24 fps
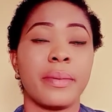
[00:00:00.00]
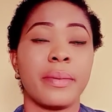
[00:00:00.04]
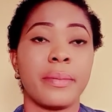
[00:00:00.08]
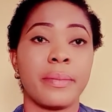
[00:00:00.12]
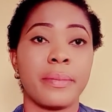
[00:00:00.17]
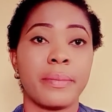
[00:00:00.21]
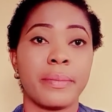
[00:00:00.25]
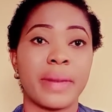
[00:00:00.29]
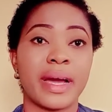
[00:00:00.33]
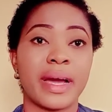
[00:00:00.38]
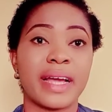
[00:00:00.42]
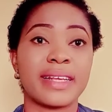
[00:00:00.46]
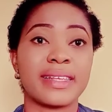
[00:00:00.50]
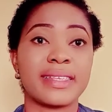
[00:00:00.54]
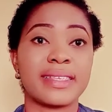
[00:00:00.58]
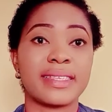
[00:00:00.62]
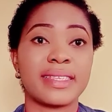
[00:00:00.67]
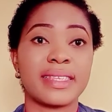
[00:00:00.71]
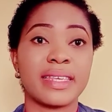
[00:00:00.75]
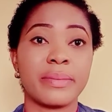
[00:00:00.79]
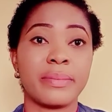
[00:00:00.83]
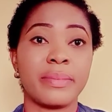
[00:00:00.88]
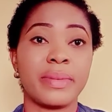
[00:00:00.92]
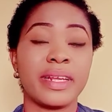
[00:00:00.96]
My
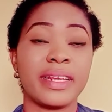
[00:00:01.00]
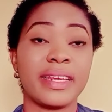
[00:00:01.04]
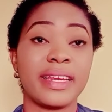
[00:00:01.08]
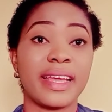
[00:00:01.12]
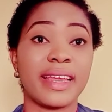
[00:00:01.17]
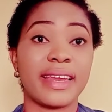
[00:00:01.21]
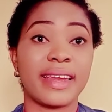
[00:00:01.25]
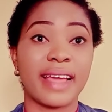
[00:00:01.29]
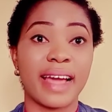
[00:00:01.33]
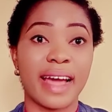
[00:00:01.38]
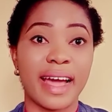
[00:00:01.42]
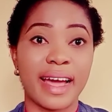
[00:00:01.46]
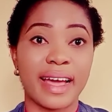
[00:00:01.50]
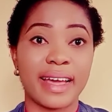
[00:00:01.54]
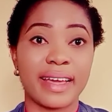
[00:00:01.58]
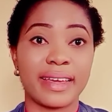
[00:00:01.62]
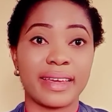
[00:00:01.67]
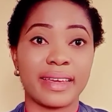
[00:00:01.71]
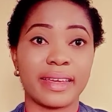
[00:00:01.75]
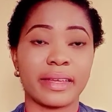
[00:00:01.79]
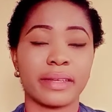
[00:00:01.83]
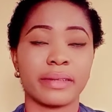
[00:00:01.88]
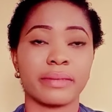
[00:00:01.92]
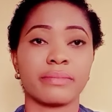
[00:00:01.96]
sibling and I.
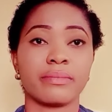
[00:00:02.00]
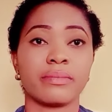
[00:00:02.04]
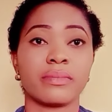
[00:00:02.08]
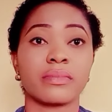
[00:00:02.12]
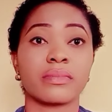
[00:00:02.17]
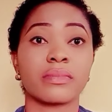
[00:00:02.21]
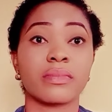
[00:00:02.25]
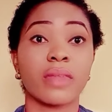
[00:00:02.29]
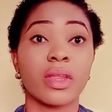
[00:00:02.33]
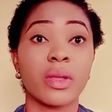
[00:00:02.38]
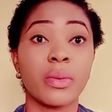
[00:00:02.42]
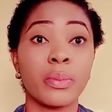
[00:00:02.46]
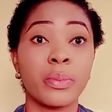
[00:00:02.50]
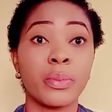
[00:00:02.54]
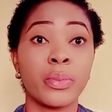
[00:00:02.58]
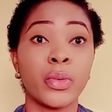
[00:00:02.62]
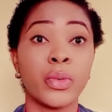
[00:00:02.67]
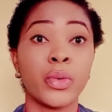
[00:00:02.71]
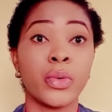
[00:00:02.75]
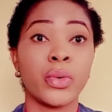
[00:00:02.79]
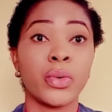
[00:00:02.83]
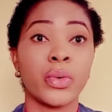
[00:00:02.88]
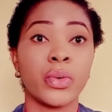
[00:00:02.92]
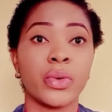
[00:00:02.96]

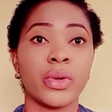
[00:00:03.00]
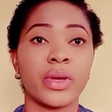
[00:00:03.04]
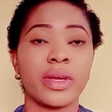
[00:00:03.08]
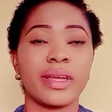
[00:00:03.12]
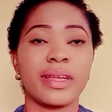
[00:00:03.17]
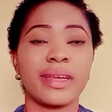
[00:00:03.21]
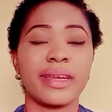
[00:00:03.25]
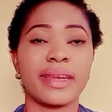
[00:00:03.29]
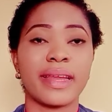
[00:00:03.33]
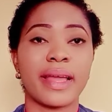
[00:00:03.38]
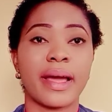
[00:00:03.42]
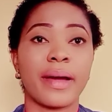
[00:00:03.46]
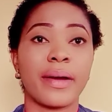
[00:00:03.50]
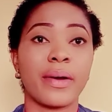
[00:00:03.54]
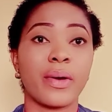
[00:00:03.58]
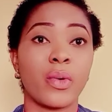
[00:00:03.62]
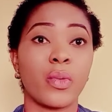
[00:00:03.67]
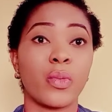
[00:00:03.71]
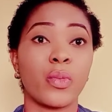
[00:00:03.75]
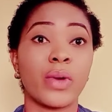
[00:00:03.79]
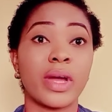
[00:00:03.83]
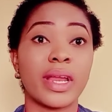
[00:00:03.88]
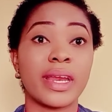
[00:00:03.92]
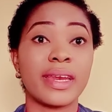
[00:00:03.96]
Mu na
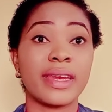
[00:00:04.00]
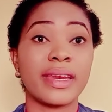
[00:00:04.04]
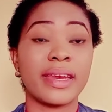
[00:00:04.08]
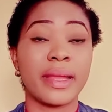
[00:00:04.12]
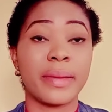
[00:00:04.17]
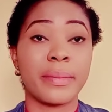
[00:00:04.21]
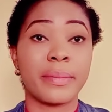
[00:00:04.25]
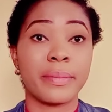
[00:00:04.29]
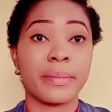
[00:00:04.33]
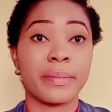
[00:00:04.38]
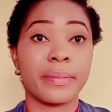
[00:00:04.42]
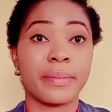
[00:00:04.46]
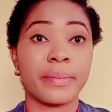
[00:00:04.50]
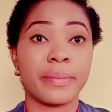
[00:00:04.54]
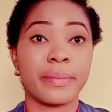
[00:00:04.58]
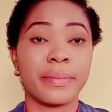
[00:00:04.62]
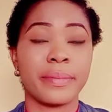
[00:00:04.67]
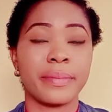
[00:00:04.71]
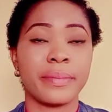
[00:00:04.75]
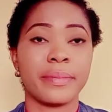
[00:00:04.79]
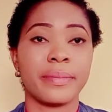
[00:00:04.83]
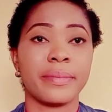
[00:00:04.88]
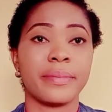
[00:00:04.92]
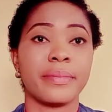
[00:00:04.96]
one name.
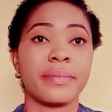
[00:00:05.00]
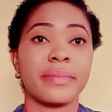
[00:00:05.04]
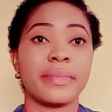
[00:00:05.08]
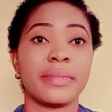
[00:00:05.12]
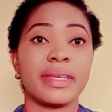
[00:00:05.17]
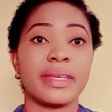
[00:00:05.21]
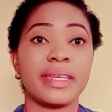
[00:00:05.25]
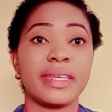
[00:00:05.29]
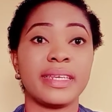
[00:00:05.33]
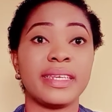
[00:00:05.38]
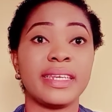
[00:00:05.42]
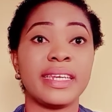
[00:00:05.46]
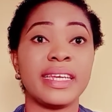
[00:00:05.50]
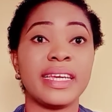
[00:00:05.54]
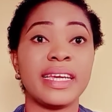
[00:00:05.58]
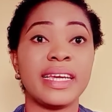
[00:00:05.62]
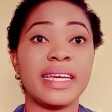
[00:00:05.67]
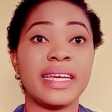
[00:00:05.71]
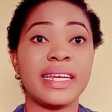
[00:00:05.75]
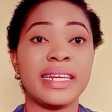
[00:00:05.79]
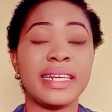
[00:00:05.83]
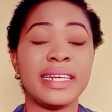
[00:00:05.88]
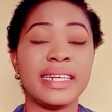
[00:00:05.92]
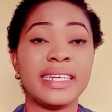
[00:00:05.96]

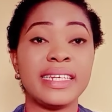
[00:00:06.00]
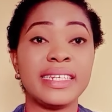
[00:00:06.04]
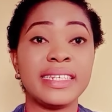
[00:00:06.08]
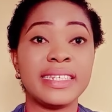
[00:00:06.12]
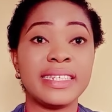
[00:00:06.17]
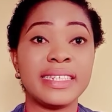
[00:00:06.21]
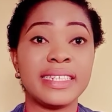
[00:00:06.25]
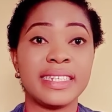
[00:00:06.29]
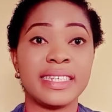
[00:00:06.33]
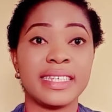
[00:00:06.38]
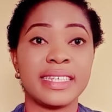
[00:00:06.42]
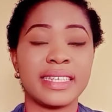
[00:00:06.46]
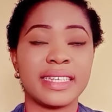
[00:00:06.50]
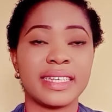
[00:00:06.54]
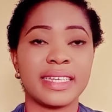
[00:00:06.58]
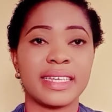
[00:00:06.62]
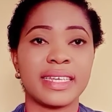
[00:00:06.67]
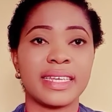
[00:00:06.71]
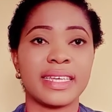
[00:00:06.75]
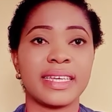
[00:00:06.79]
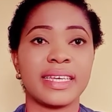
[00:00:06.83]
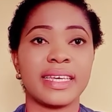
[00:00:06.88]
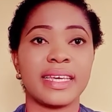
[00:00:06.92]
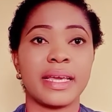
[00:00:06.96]
Nelini.
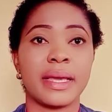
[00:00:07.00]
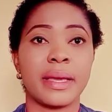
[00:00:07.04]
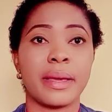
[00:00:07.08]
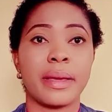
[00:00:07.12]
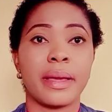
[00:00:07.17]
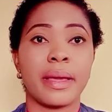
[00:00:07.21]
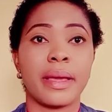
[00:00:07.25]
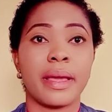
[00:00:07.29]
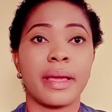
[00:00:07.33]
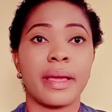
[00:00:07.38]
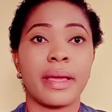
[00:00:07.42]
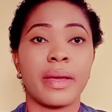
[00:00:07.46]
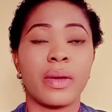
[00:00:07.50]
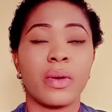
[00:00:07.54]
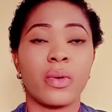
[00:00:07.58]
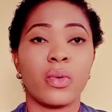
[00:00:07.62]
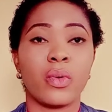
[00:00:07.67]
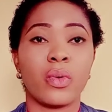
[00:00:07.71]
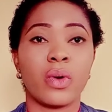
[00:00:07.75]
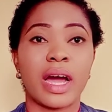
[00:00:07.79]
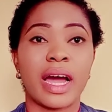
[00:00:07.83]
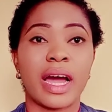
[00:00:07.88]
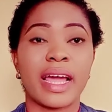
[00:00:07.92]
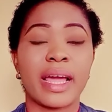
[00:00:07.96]

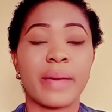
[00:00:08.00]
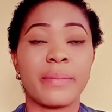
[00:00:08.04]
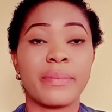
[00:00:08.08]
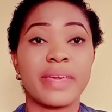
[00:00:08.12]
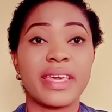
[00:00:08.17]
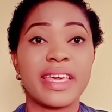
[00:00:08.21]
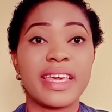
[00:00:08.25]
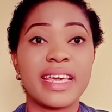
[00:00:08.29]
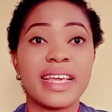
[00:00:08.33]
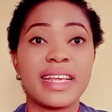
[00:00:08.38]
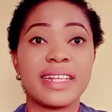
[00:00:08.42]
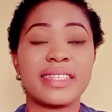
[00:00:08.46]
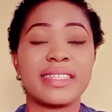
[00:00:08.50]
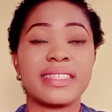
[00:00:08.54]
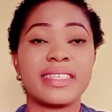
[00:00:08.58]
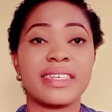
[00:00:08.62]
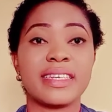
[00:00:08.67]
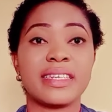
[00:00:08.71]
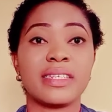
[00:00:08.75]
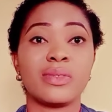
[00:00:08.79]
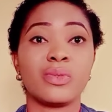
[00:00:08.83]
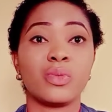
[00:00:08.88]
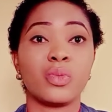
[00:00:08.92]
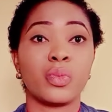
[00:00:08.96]
I am
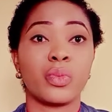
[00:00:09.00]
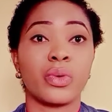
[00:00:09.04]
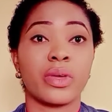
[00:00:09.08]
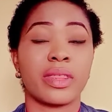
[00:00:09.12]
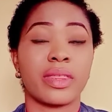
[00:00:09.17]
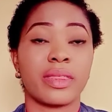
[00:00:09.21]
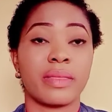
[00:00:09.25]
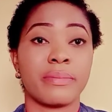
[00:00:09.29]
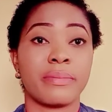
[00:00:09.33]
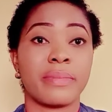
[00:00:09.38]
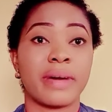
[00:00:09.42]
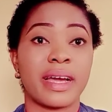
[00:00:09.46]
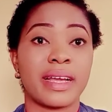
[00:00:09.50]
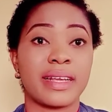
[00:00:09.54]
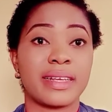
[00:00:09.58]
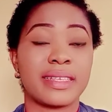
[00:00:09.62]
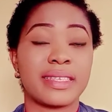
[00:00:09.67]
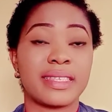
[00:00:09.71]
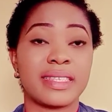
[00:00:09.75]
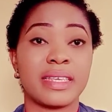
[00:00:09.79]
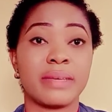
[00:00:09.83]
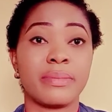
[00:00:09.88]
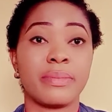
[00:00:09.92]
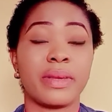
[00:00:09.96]
eating with my
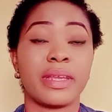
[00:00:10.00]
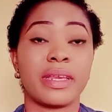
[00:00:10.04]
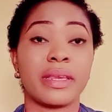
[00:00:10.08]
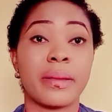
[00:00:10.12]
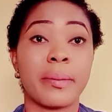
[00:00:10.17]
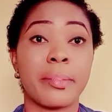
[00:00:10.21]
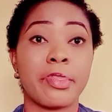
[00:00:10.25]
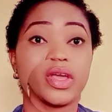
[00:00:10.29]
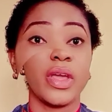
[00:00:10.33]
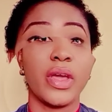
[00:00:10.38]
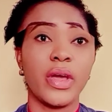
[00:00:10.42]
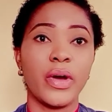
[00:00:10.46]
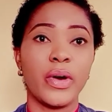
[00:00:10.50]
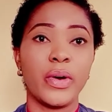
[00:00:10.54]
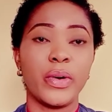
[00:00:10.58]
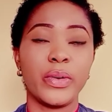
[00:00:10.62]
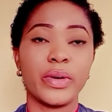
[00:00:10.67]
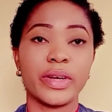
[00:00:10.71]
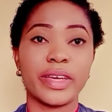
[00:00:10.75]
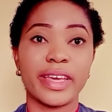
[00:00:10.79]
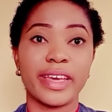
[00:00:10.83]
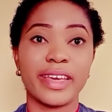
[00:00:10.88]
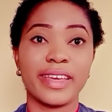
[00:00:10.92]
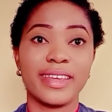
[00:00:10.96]
sibling. My.
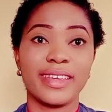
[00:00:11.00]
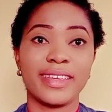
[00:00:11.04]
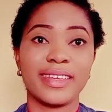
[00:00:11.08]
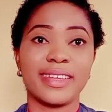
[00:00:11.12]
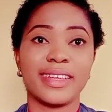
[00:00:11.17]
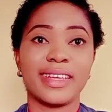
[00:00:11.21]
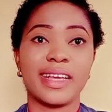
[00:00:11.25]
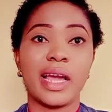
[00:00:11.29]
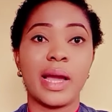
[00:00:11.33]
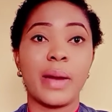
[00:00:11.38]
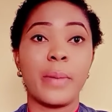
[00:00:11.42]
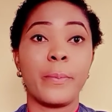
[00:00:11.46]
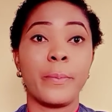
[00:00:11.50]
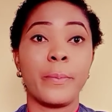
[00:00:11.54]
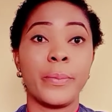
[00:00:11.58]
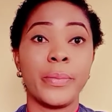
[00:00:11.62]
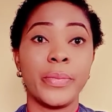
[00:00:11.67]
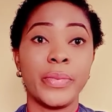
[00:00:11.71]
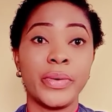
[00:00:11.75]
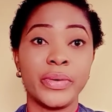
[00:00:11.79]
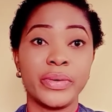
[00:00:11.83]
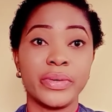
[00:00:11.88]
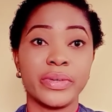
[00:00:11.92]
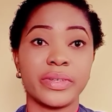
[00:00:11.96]
Okay?
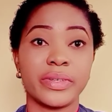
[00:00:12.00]
Mu